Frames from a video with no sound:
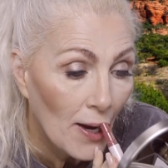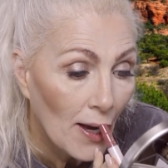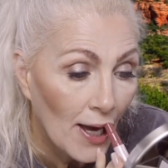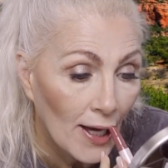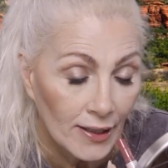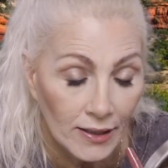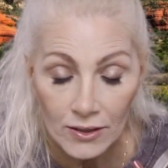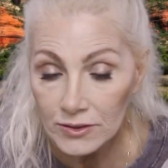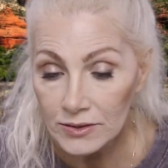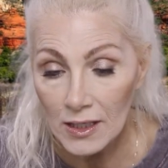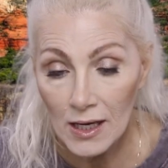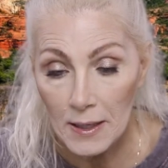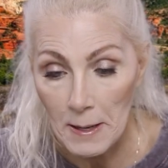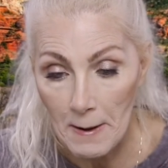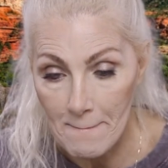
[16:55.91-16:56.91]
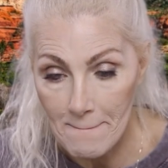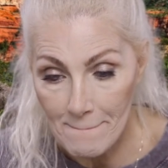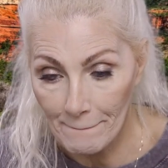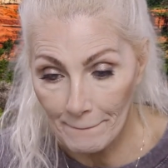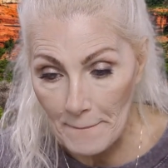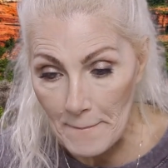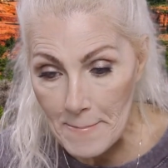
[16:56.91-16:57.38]
And it goes on
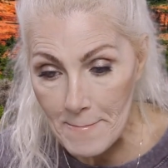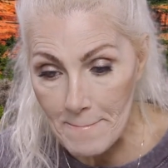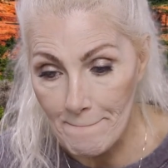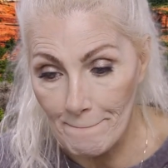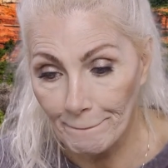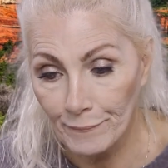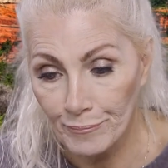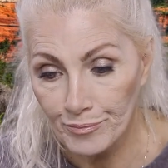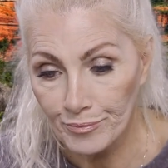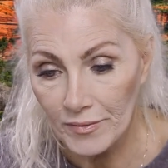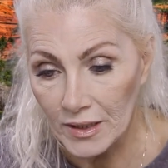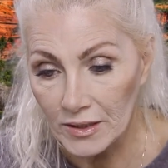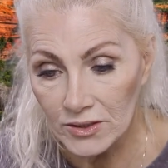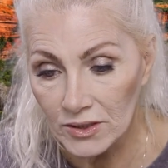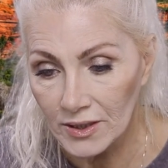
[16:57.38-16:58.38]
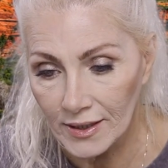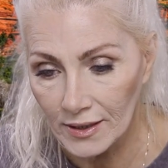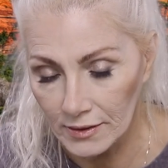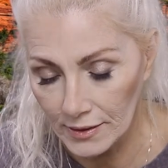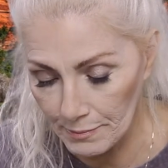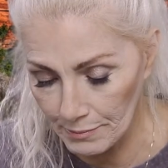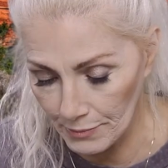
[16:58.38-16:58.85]
just like a
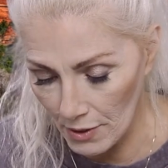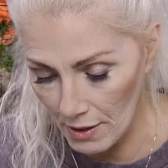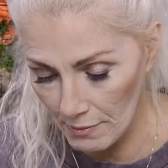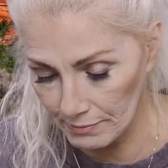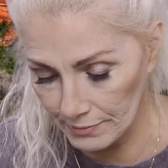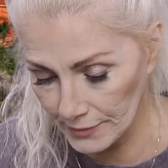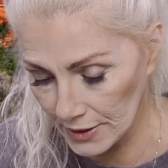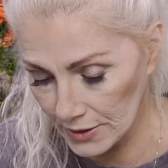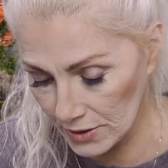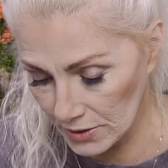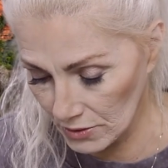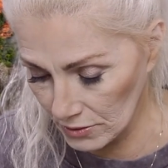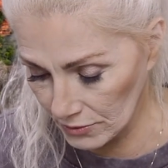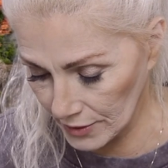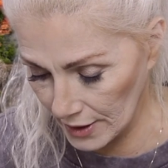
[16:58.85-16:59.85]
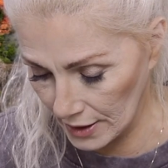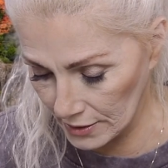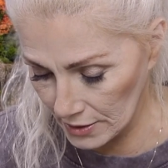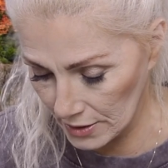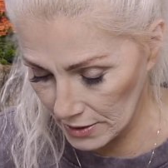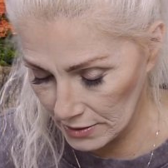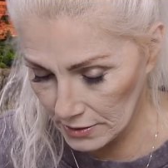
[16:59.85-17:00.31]
lip balm. It's so great.